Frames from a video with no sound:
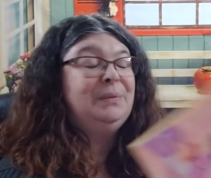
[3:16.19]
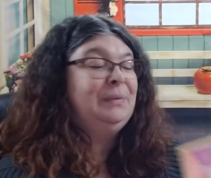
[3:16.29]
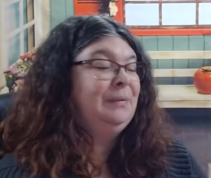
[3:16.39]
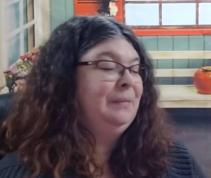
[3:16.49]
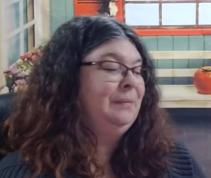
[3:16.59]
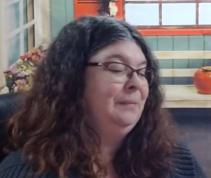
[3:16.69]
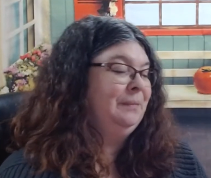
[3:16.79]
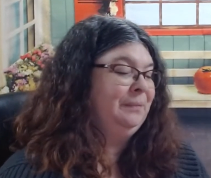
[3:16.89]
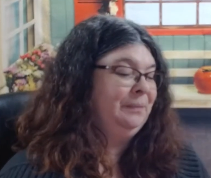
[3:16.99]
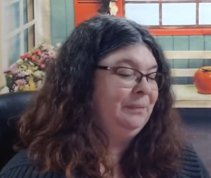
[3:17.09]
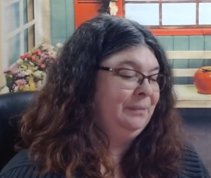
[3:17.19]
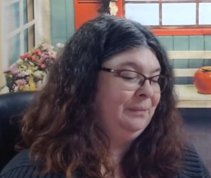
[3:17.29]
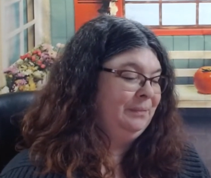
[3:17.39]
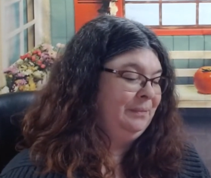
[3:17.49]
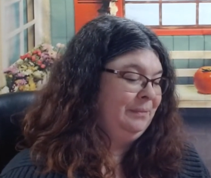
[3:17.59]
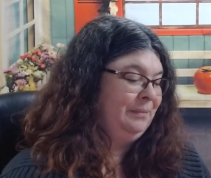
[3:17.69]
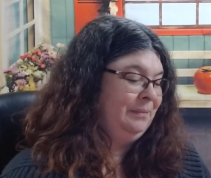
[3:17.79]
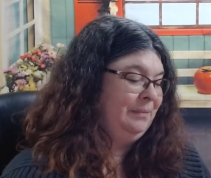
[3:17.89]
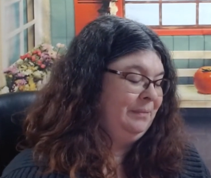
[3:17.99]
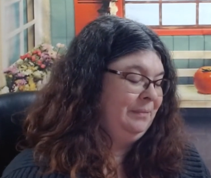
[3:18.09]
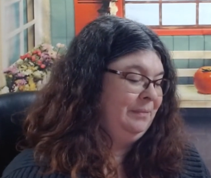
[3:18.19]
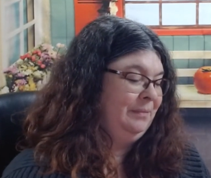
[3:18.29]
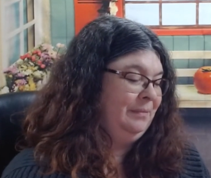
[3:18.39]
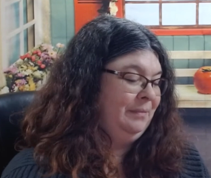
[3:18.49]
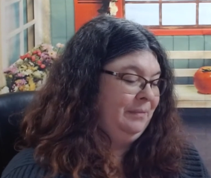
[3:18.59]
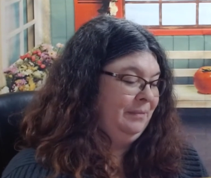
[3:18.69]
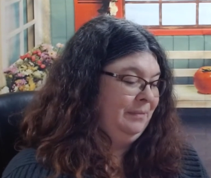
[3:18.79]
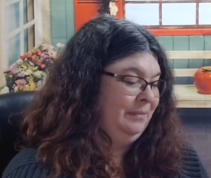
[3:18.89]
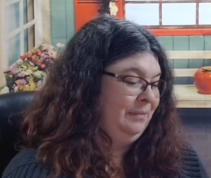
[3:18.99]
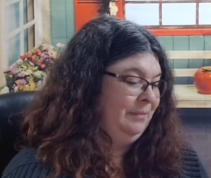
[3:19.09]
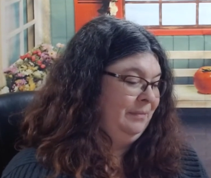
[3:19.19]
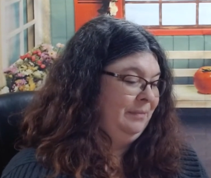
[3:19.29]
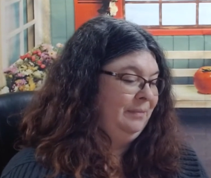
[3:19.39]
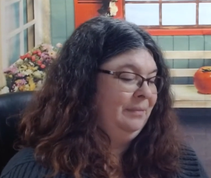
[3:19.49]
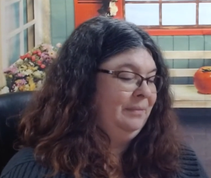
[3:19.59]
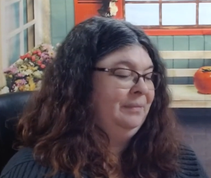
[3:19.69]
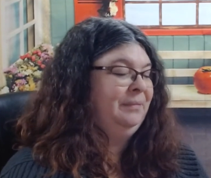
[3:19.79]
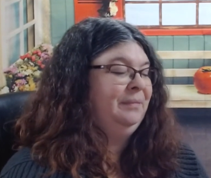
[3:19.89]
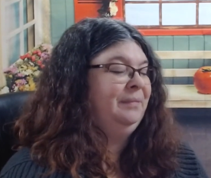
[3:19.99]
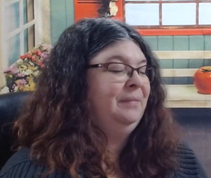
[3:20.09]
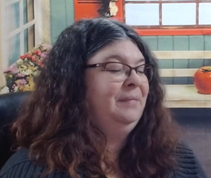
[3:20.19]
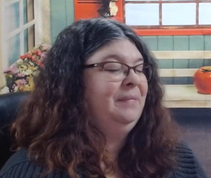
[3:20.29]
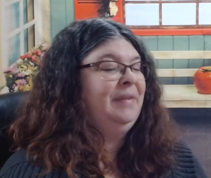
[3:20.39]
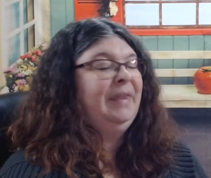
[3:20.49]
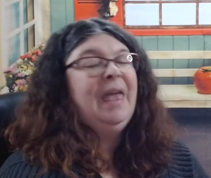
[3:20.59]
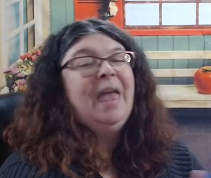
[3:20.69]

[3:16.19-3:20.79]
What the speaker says: Nobody speaks.